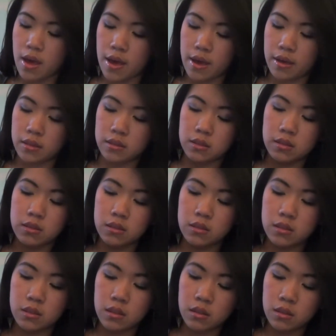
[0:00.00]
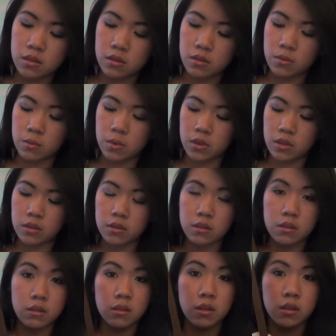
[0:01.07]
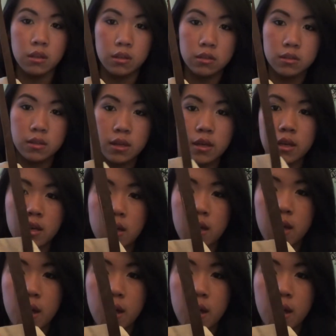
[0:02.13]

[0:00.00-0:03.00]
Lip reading: And this is what it looks like.